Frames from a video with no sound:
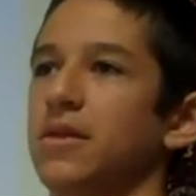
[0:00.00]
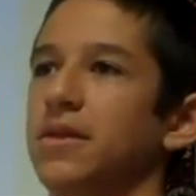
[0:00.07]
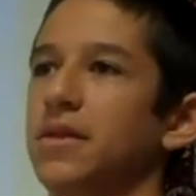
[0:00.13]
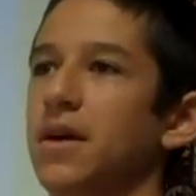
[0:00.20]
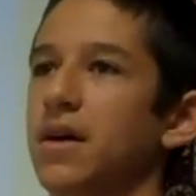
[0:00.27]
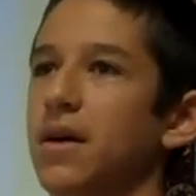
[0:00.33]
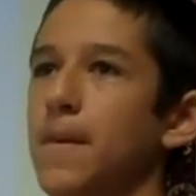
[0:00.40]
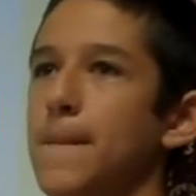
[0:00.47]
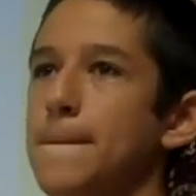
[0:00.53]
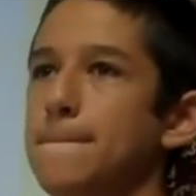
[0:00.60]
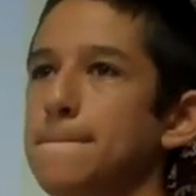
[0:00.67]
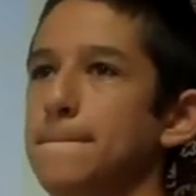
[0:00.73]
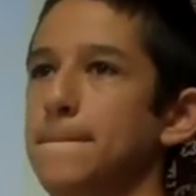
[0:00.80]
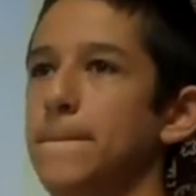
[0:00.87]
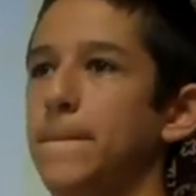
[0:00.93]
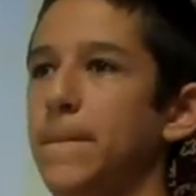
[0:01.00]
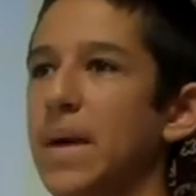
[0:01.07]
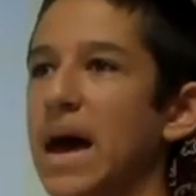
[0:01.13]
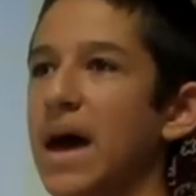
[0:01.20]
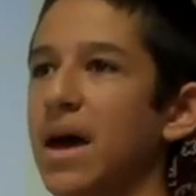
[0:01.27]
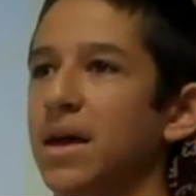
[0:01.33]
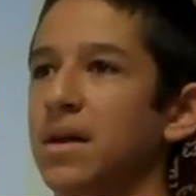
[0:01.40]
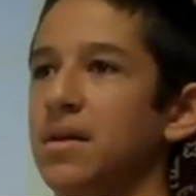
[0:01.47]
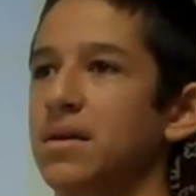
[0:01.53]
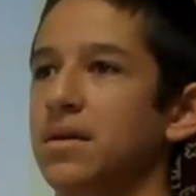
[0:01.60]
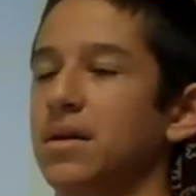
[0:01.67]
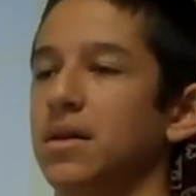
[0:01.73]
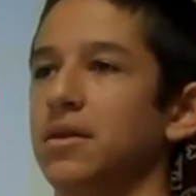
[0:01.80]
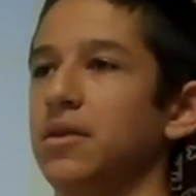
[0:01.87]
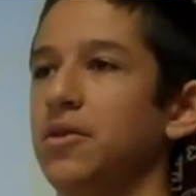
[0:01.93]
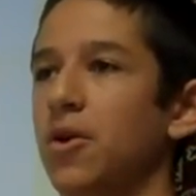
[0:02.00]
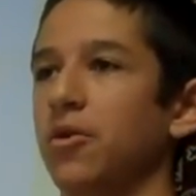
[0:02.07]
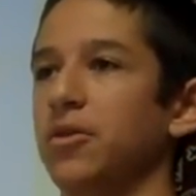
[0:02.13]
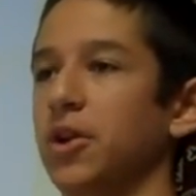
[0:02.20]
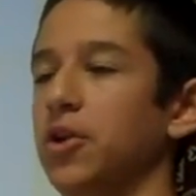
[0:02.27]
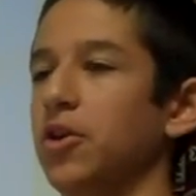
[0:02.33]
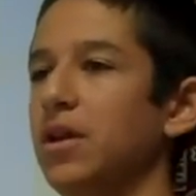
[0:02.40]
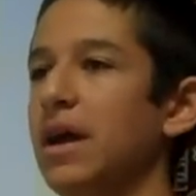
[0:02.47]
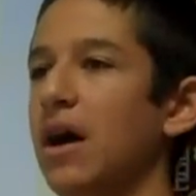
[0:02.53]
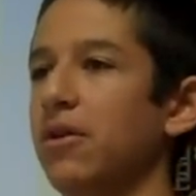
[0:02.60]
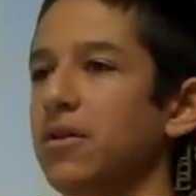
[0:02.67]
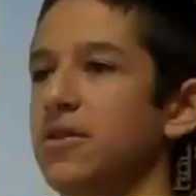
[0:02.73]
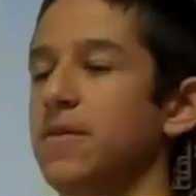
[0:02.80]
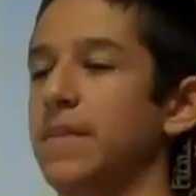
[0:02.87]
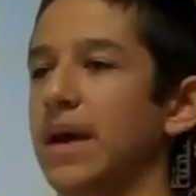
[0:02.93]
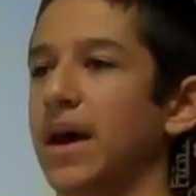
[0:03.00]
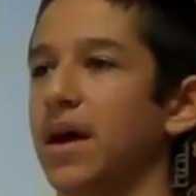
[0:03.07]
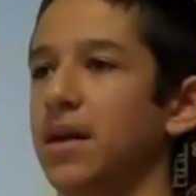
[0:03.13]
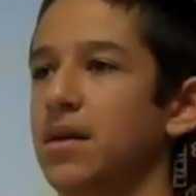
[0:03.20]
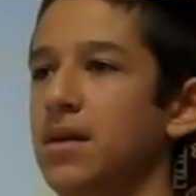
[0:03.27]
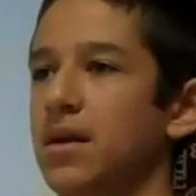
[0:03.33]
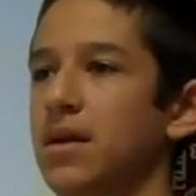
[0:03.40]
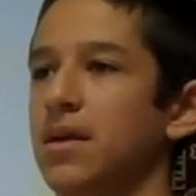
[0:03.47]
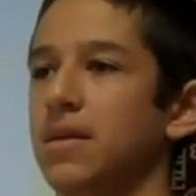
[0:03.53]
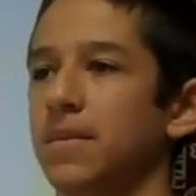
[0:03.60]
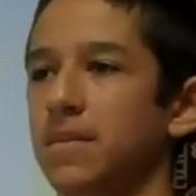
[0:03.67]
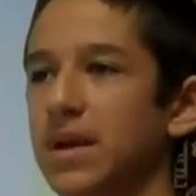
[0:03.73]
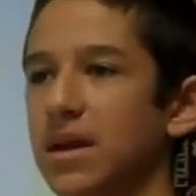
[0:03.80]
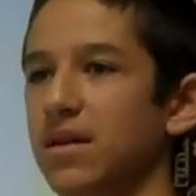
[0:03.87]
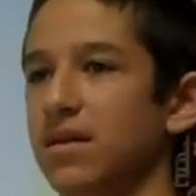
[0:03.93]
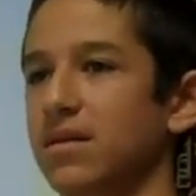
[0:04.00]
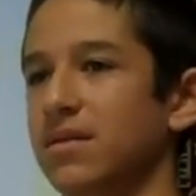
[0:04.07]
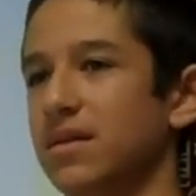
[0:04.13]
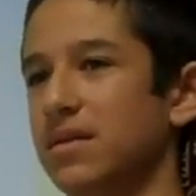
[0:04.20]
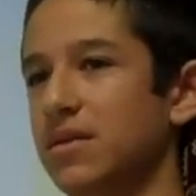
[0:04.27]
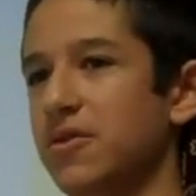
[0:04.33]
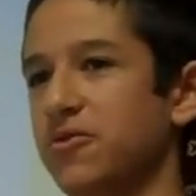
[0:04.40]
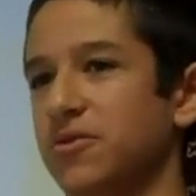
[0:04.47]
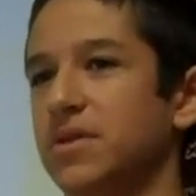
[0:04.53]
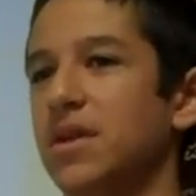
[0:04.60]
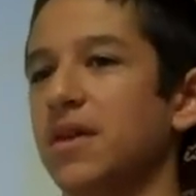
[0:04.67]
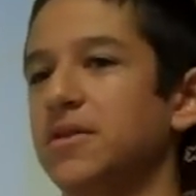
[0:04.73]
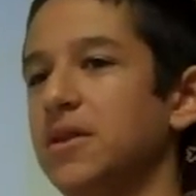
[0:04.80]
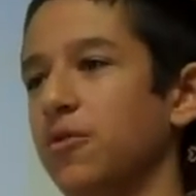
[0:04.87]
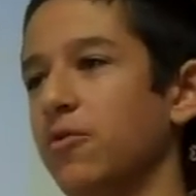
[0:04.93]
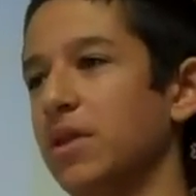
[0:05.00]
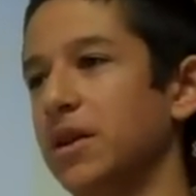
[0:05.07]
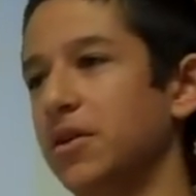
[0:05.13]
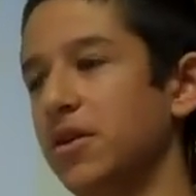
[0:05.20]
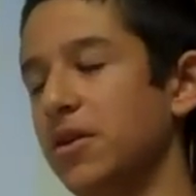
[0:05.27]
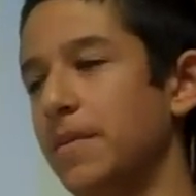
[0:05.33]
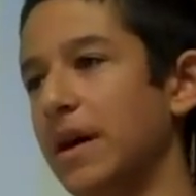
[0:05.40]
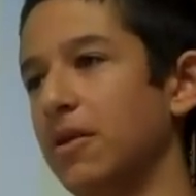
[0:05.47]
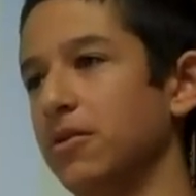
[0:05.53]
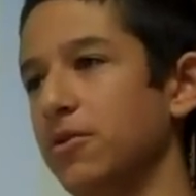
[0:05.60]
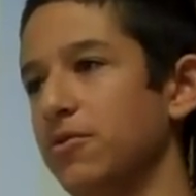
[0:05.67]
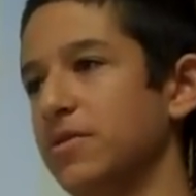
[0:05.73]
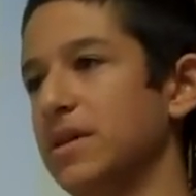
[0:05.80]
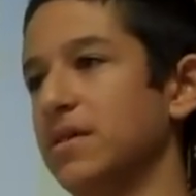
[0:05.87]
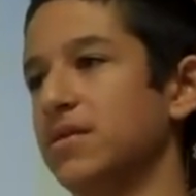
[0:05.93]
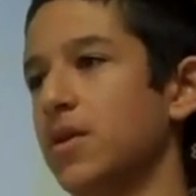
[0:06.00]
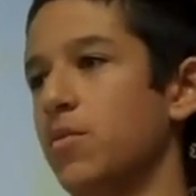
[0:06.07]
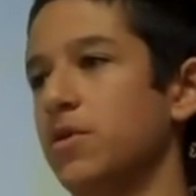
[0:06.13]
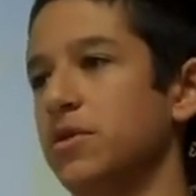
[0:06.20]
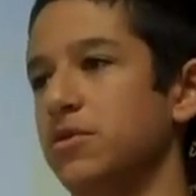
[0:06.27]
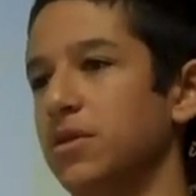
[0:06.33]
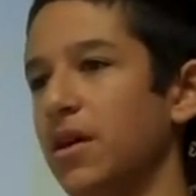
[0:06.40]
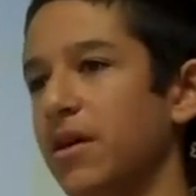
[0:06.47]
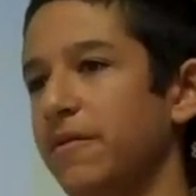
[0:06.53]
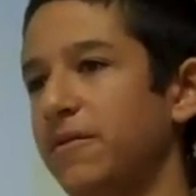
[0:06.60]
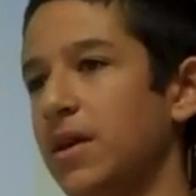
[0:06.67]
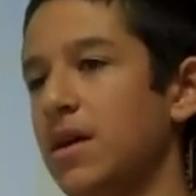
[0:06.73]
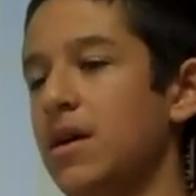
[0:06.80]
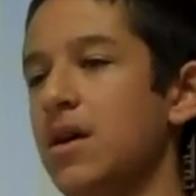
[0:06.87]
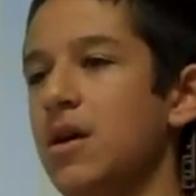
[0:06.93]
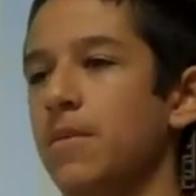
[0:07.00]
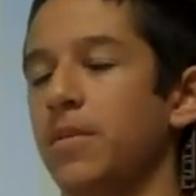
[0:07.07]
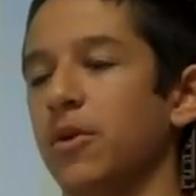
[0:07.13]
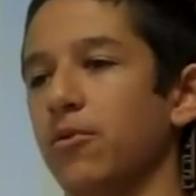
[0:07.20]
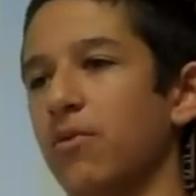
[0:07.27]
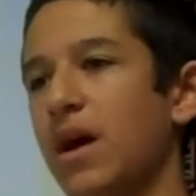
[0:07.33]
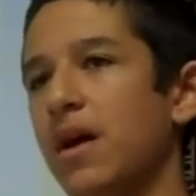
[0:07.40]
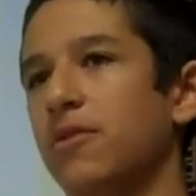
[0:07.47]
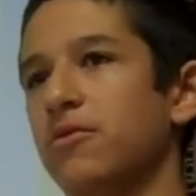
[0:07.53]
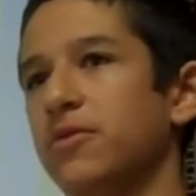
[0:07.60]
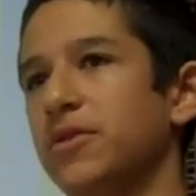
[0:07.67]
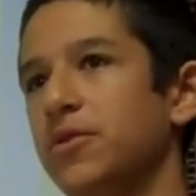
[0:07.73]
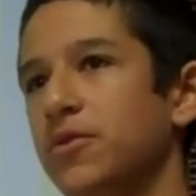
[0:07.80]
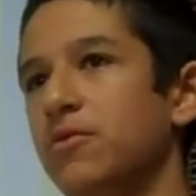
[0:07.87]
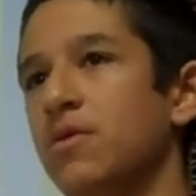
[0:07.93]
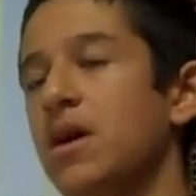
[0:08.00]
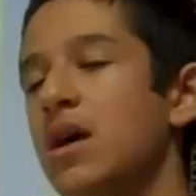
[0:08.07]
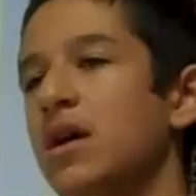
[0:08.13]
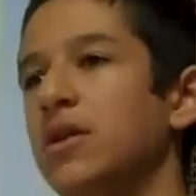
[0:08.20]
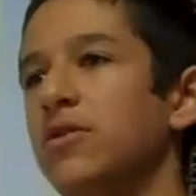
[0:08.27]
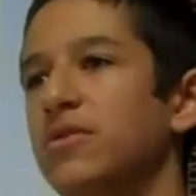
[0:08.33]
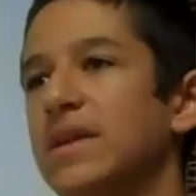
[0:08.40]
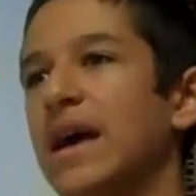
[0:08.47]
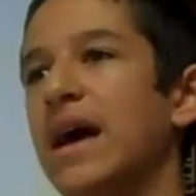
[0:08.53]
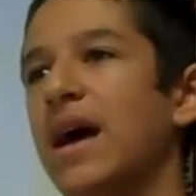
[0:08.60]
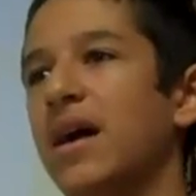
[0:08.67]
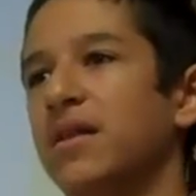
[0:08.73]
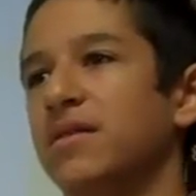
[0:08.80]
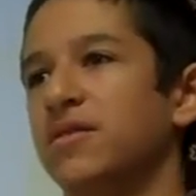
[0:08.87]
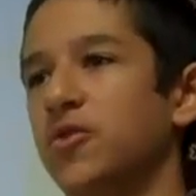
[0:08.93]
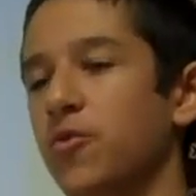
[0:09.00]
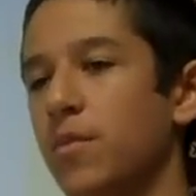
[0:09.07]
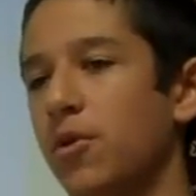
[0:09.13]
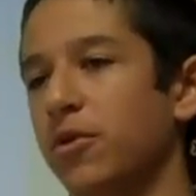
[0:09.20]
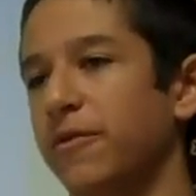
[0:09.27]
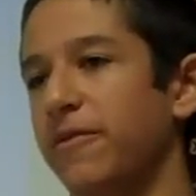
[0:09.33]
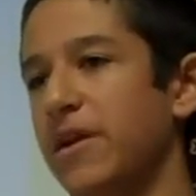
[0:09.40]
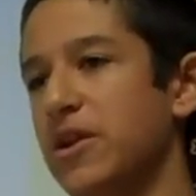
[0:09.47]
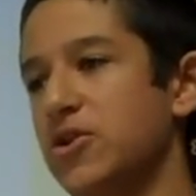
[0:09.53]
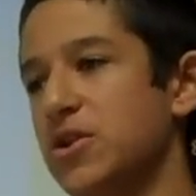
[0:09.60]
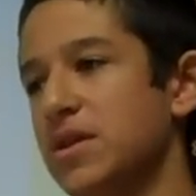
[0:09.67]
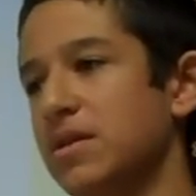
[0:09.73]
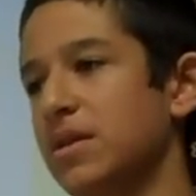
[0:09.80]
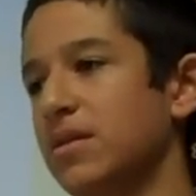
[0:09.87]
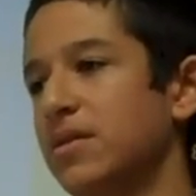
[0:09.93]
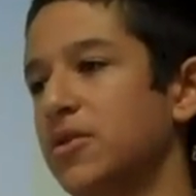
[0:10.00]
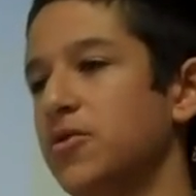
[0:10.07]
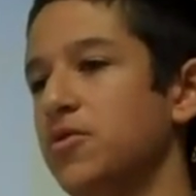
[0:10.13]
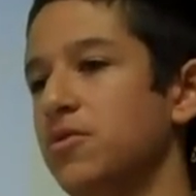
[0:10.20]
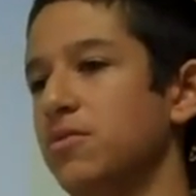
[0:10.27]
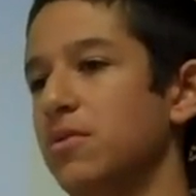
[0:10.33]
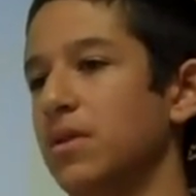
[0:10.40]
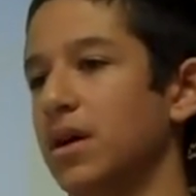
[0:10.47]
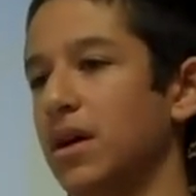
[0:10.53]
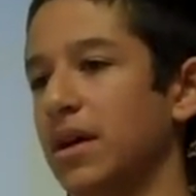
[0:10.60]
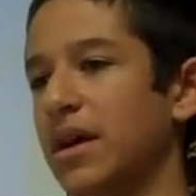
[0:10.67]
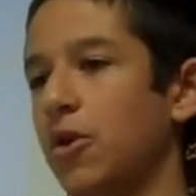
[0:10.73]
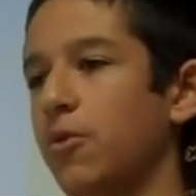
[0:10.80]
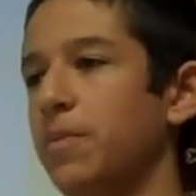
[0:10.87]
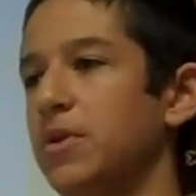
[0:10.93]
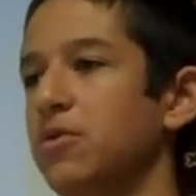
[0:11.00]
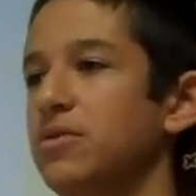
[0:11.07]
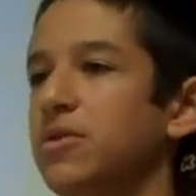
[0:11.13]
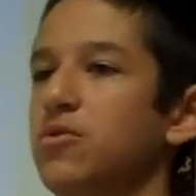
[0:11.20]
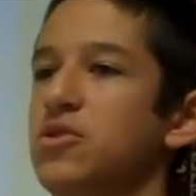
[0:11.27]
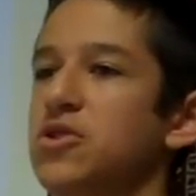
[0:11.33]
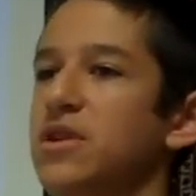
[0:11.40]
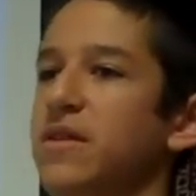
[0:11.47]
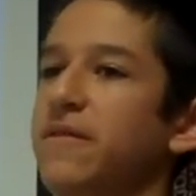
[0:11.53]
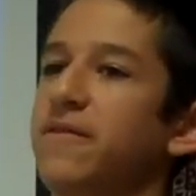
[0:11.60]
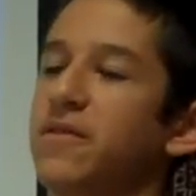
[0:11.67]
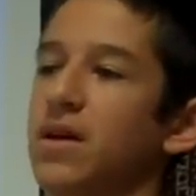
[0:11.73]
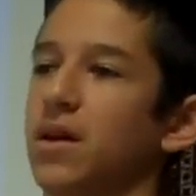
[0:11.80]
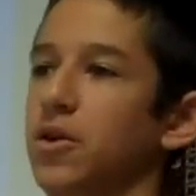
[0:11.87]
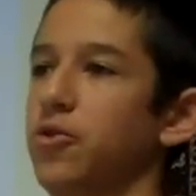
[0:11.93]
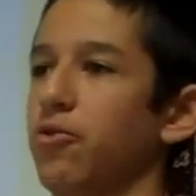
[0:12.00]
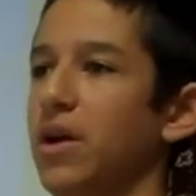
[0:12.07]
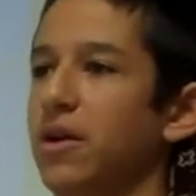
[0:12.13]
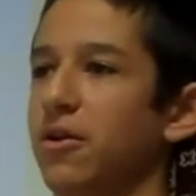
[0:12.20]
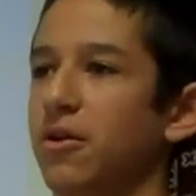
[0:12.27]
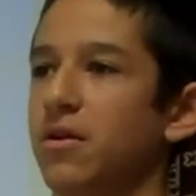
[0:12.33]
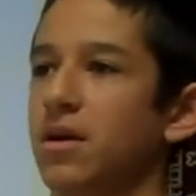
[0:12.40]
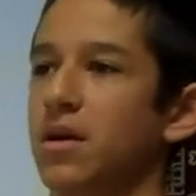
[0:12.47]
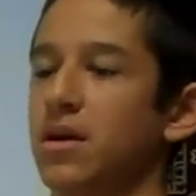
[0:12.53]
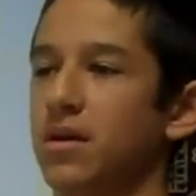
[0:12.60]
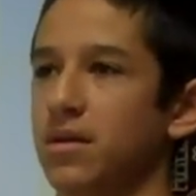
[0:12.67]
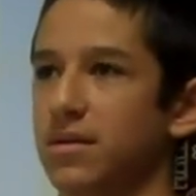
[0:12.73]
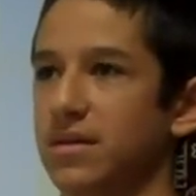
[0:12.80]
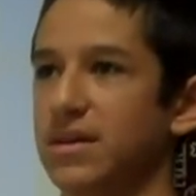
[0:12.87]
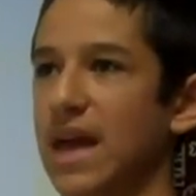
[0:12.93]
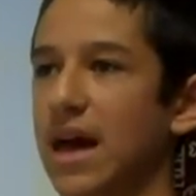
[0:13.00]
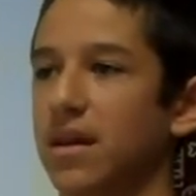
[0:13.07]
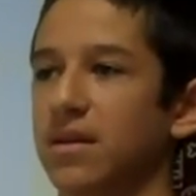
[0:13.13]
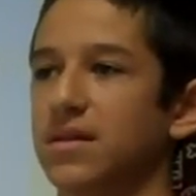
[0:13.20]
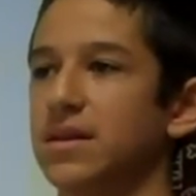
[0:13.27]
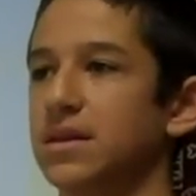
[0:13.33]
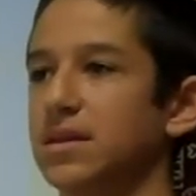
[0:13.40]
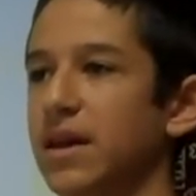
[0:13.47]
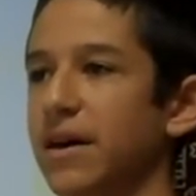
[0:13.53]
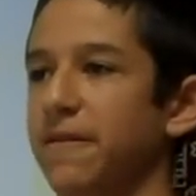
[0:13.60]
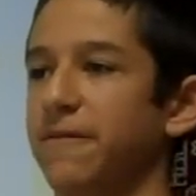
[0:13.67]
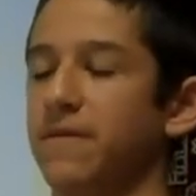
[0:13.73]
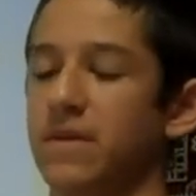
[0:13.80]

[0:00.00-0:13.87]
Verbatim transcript: the bad, no, the good out of the bad, because there's nothing really good about losing someone you love, but rather to use that as your motivation to help you to achieve a greater status in life.